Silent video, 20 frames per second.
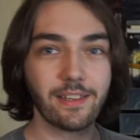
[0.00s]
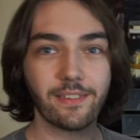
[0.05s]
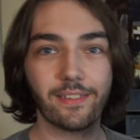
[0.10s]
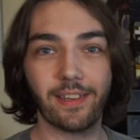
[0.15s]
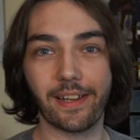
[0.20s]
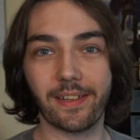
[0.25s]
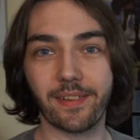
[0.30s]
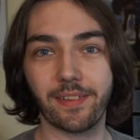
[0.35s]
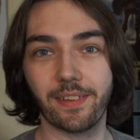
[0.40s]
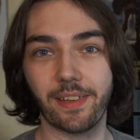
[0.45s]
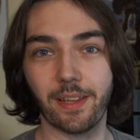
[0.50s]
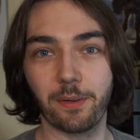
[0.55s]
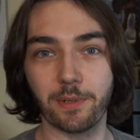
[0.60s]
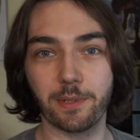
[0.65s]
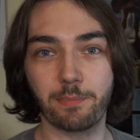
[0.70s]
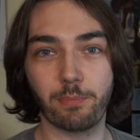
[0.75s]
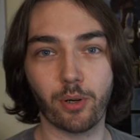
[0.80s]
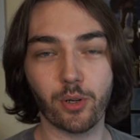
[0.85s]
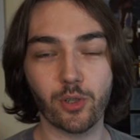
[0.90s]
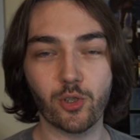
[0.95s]
then there was
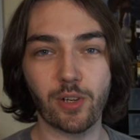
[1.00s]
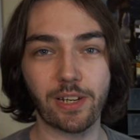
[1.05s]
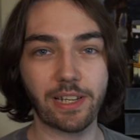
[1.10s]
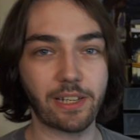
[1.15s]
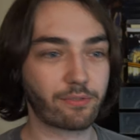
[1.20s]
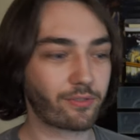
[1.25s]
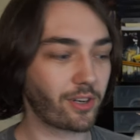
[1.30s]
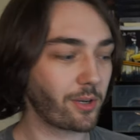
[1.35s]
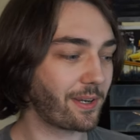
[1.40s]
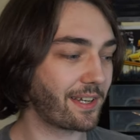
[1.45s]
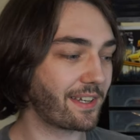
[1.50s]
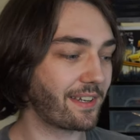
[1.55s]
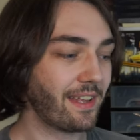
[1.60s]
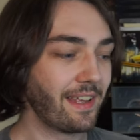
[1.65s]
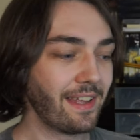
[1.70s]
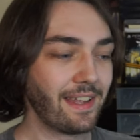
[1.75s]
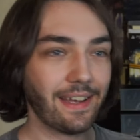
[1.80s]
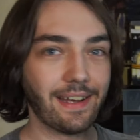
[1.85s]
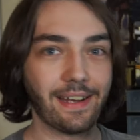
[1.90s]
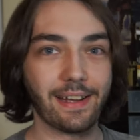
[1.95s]
Portrait of Ruin,
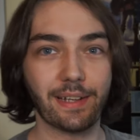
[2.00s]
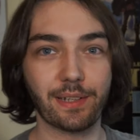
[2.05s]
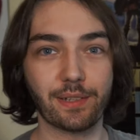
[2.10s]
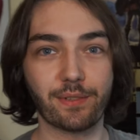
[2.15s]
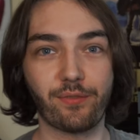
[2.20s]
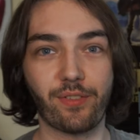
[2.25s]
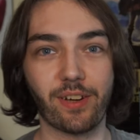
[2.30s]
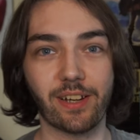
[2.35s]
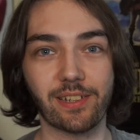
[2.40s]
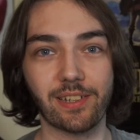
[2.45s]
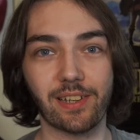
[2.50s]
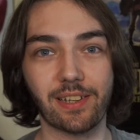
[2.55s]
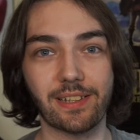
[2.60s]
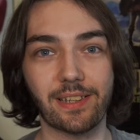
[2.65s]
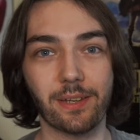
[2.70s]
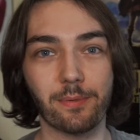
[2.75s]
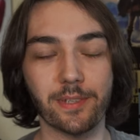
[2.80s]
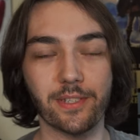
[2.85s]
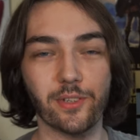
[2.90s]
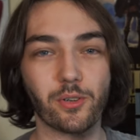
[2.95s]
and finally
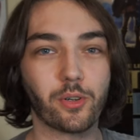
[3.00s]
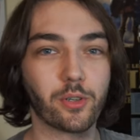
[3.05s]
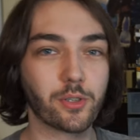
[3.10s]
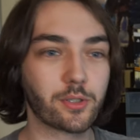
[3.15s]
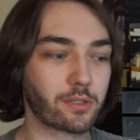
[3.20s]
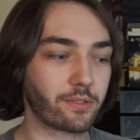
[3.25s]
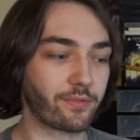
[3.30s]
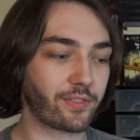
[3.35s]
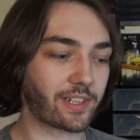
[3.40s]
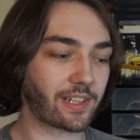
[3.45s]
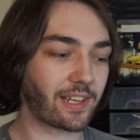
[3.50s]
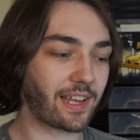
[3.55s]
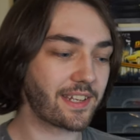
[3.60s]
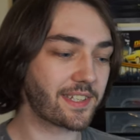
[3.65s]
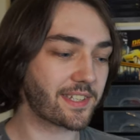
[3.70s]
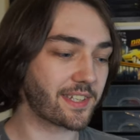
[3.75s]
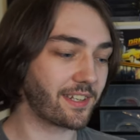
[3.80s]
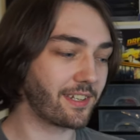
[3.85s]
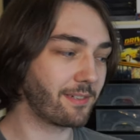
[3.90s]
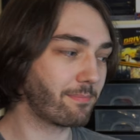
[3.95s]
there was Order of
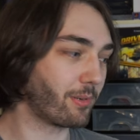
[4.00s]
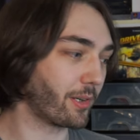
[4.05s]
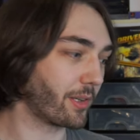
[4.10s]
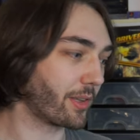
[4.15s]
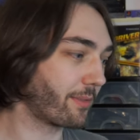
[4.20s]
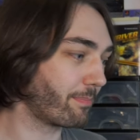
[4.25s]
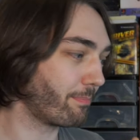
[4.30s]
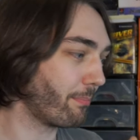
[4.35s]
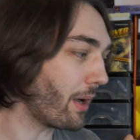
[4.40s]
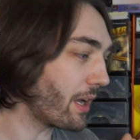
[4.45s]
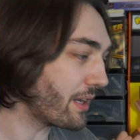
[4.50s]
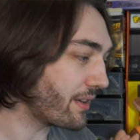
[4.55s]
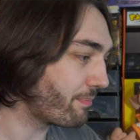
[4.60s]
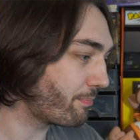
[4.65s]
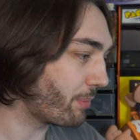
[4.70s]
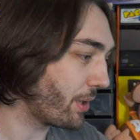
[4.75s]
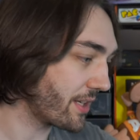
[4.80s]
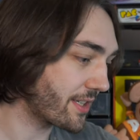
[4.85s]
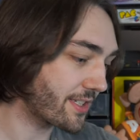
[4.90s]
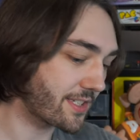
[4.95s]
Ecclesia, but my
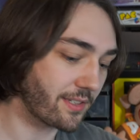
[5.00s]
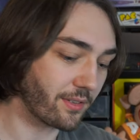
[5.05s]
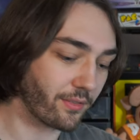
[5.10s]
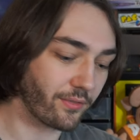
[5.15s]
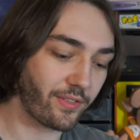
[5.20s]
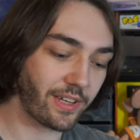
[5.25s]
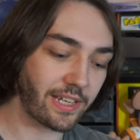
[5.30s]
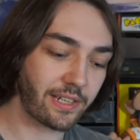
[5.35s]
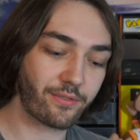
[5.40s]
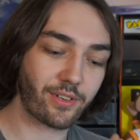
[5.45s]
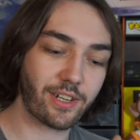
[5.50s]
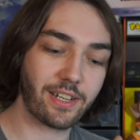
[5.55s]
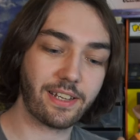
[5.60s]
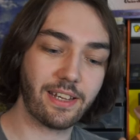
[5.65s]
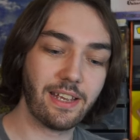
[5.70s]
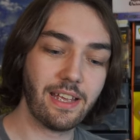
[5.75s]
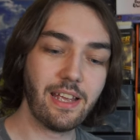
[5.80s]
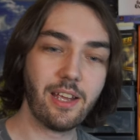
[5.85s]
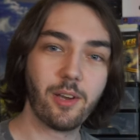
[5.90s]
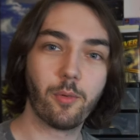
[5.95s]
personal favourite
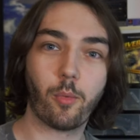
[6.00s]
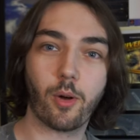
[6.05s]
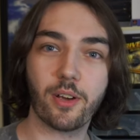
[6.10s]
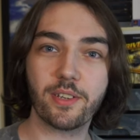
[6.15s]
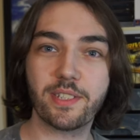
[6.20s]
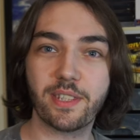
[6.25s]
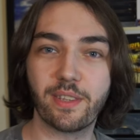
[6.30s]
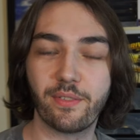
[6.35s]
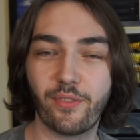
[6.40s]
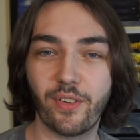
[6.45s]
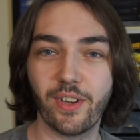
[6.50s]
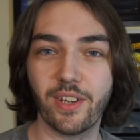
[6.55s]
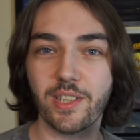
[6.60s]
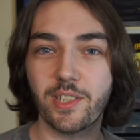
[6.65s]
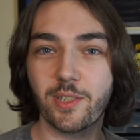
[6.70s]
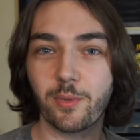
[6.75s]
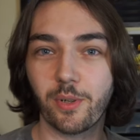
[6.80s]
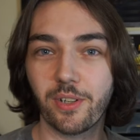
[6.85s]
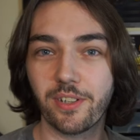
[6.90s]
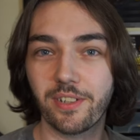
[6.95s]
was the
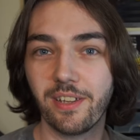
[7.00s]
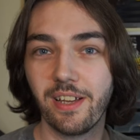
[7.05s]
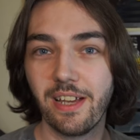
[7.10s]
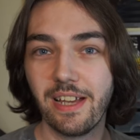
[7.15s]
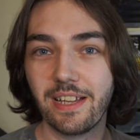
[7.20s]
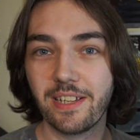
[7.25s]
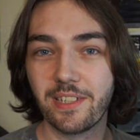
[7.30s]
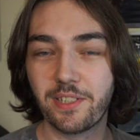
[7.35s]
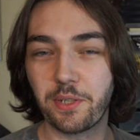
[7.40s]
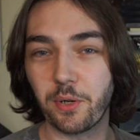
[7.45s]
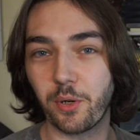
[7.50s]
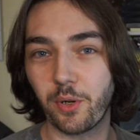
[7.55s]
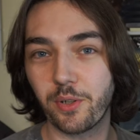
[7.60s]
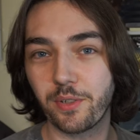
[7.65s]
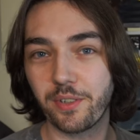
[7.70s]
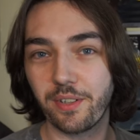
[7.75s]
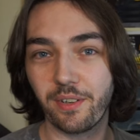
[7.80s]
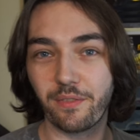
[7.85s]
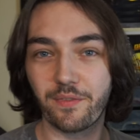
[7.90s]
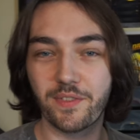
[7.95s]
first one,
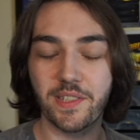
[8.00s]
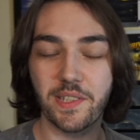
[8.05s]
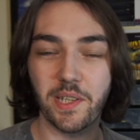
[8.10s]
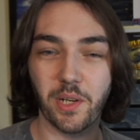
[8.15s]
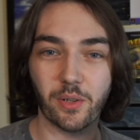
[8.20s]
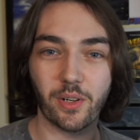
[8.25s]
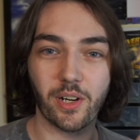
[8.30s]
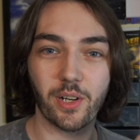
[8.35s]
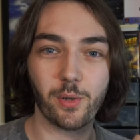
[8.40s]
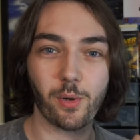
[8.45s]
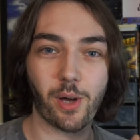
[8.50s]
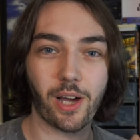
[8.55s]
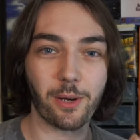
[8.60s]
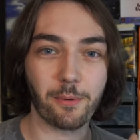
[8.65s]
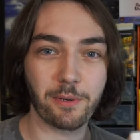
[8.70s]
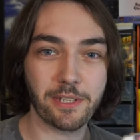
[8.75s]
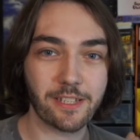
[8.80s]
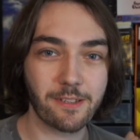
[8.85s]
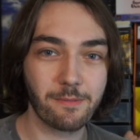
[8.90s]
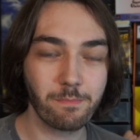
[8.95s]
Dawn of Sorrow. I
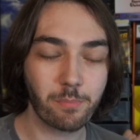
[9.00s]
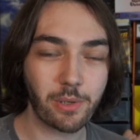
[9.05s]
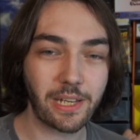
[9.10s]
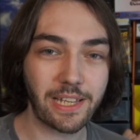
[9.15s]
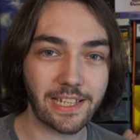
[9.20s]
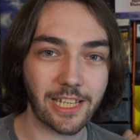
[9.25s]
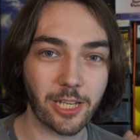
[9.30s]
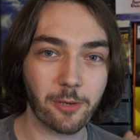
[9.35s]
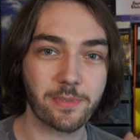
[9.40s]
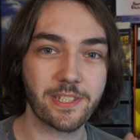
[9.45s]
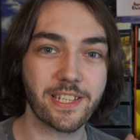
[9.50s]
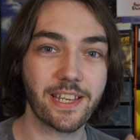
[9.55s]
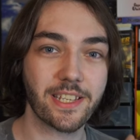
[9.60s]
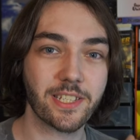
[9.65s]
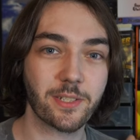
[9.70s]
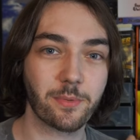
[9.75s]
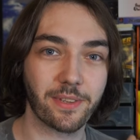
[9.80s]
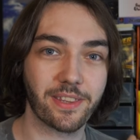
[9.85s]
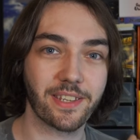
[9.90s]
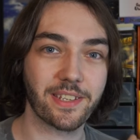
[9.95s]
was completely
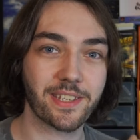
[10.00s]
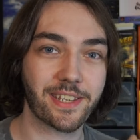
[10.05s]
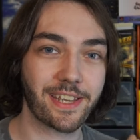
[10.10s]
obsessed with this